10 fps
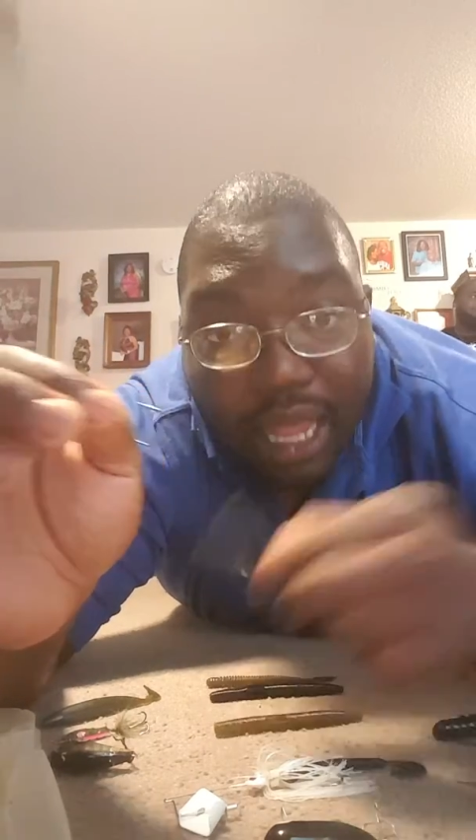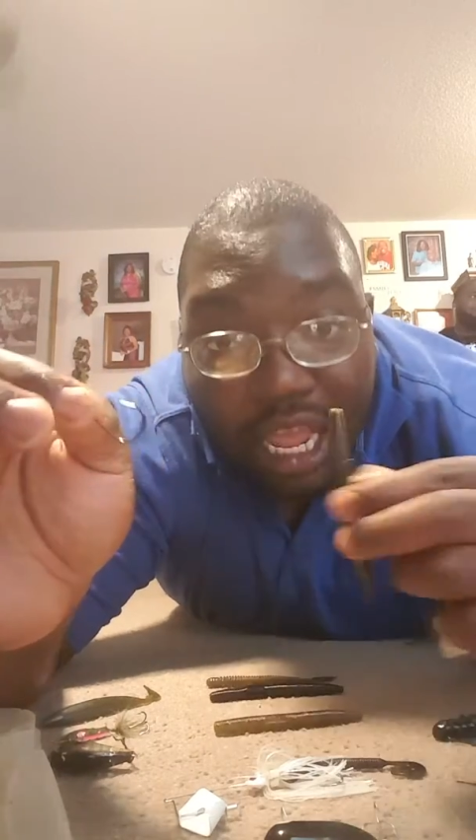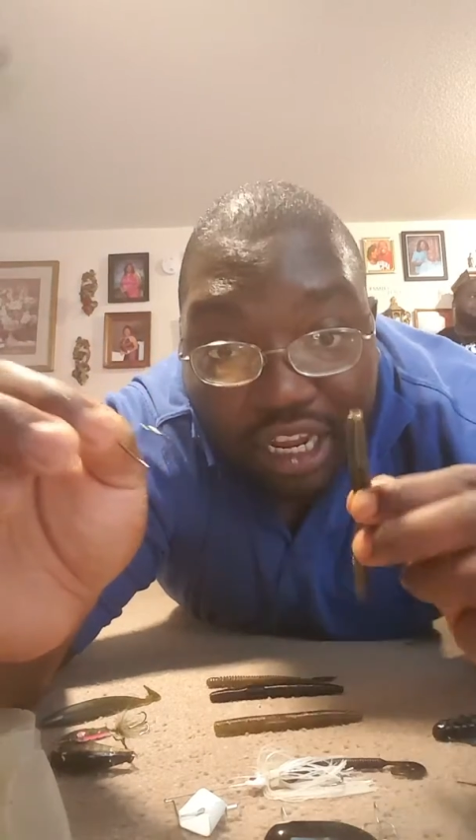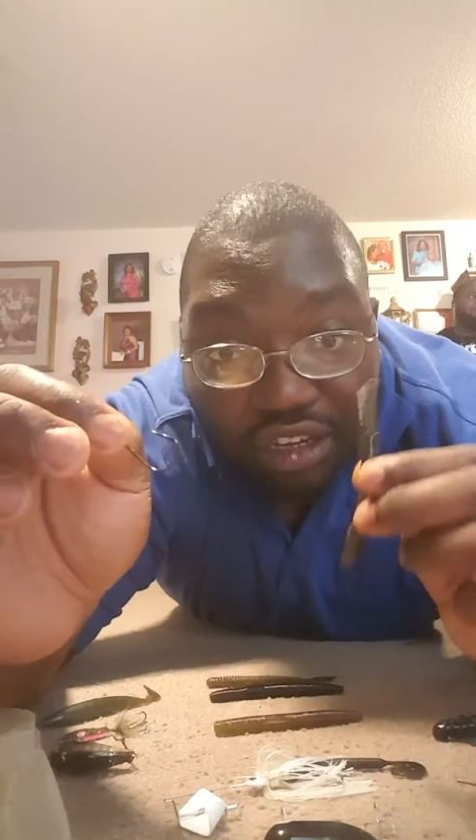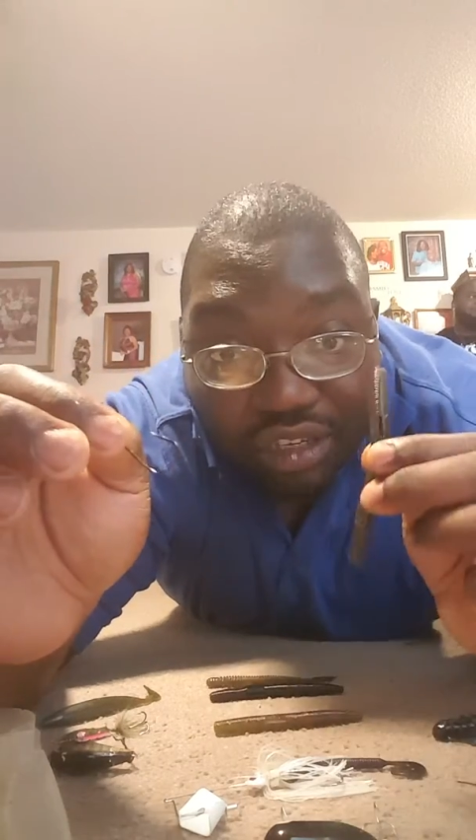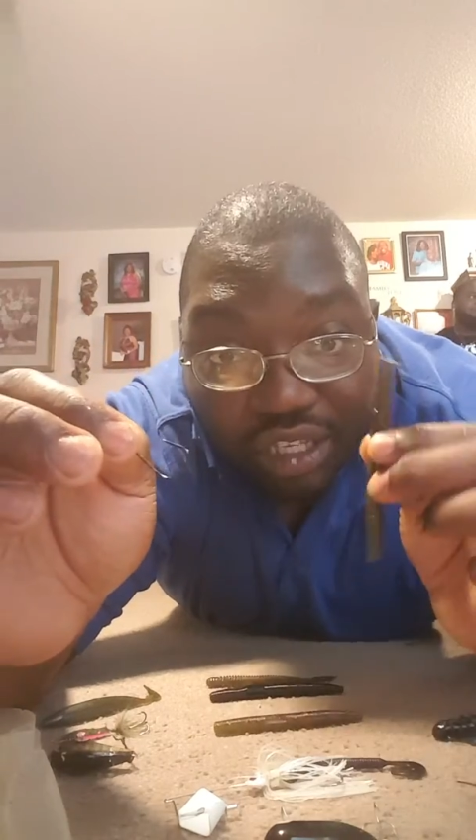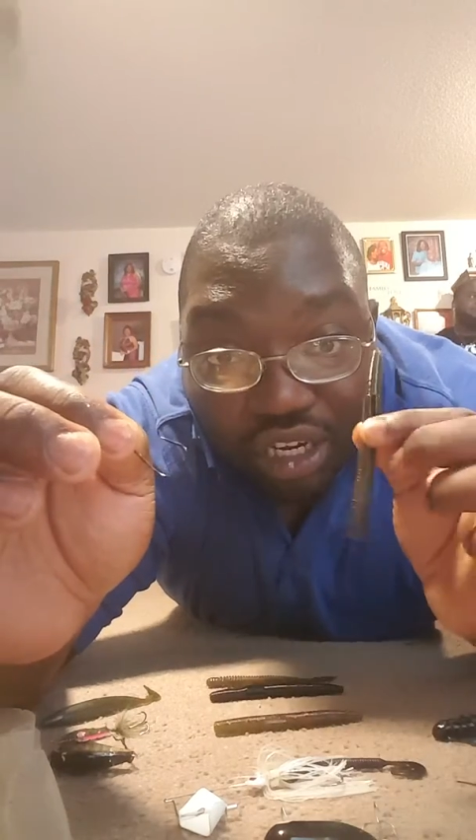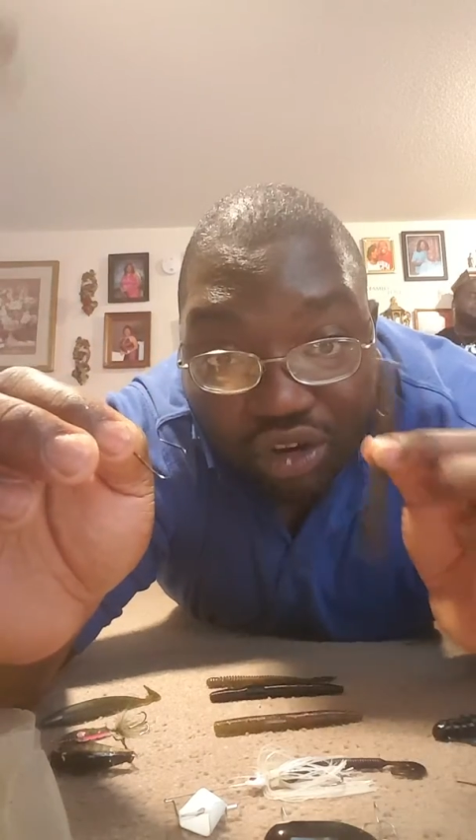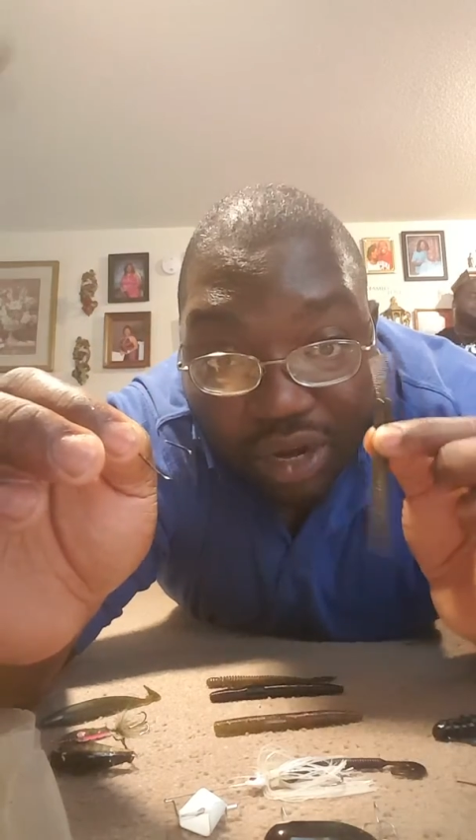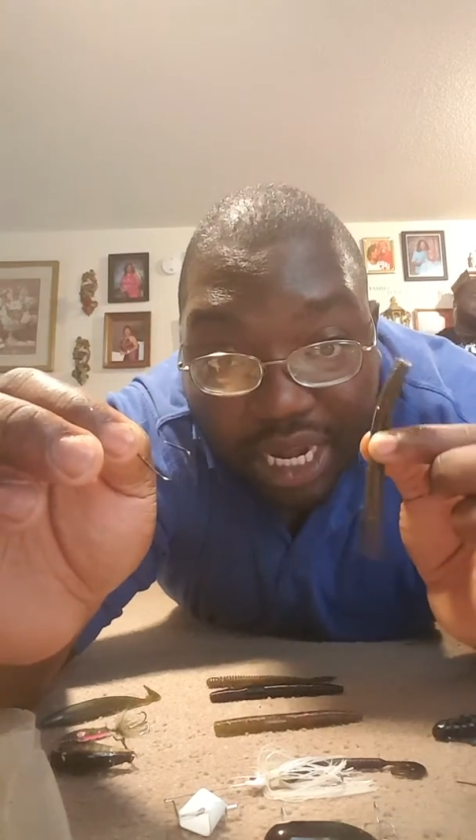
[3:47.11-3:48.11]
I use the
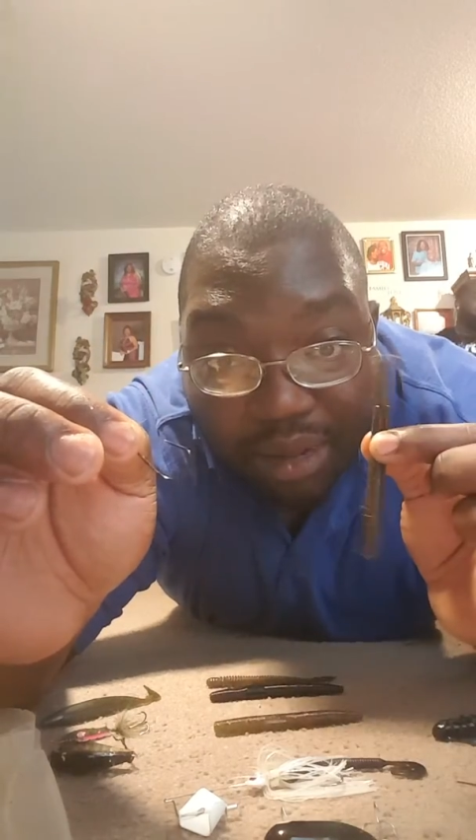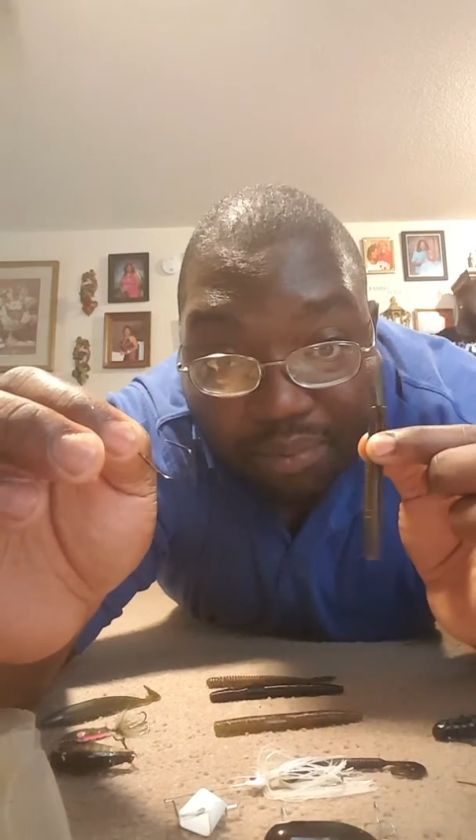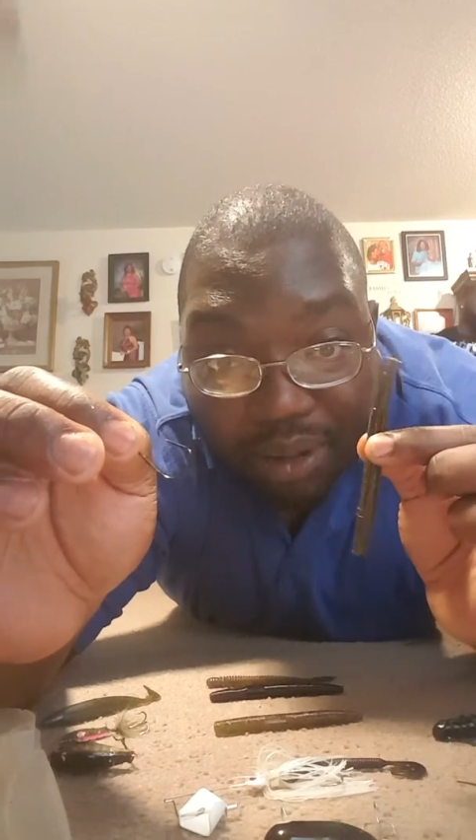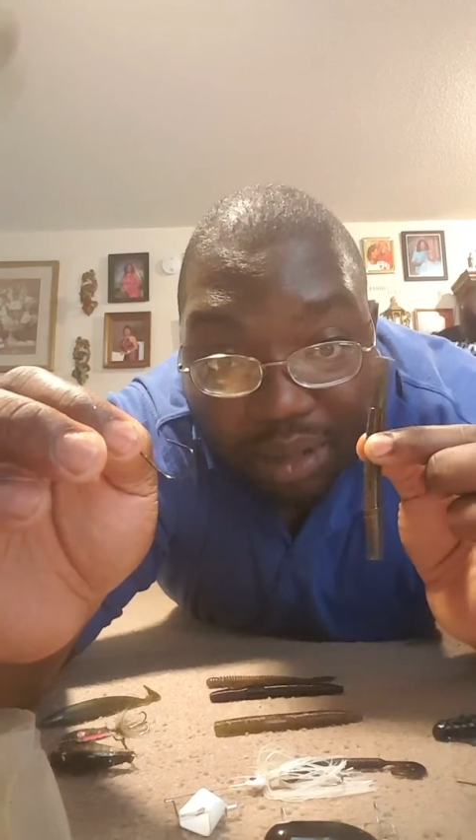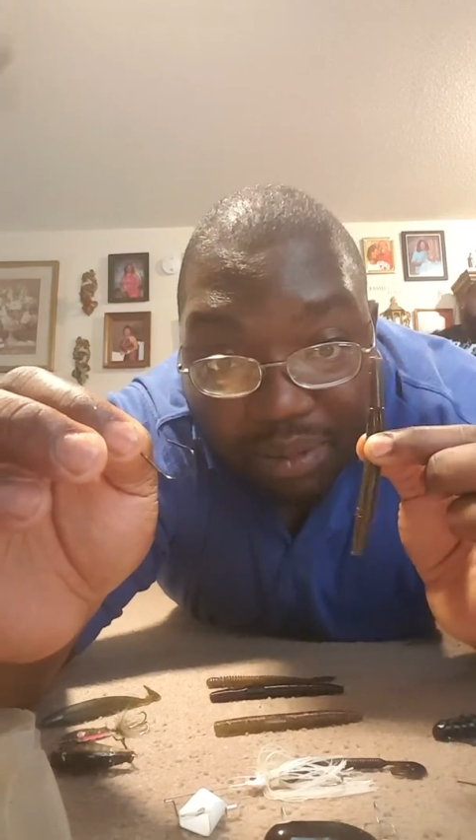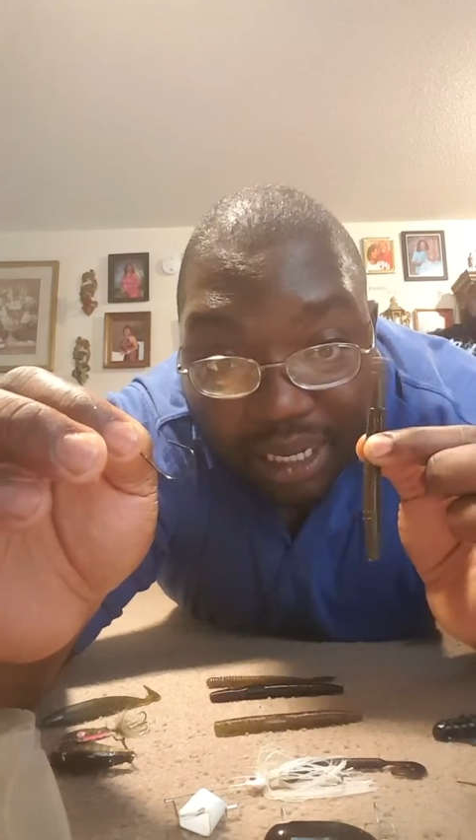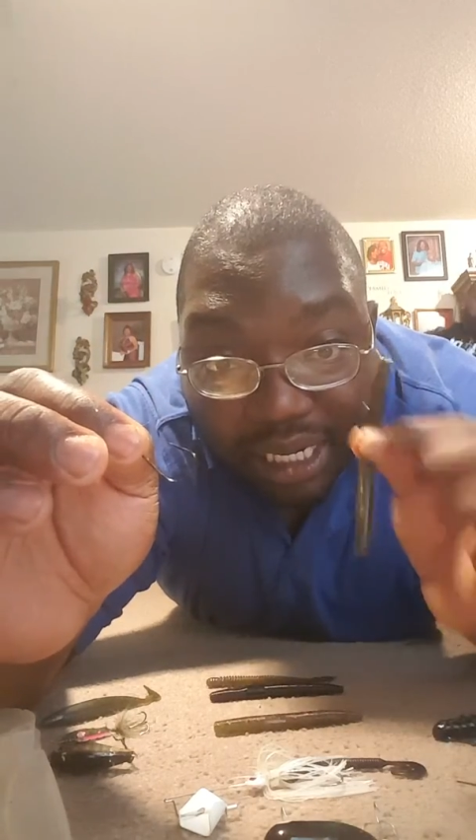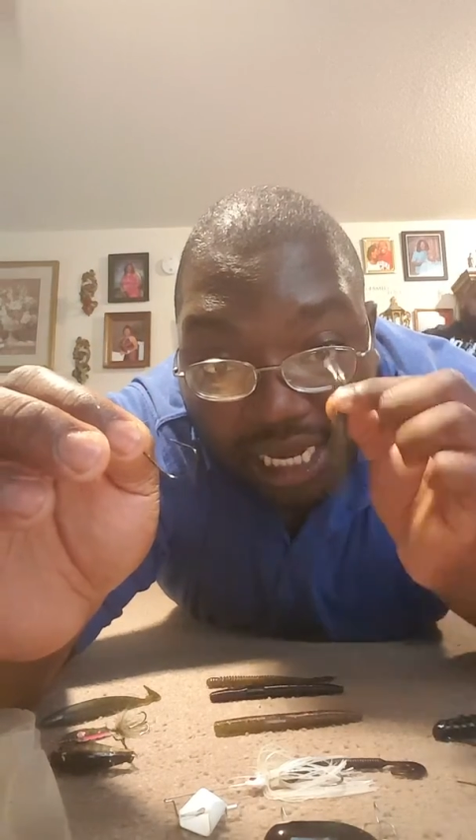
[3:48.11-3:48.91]
green pumpkin.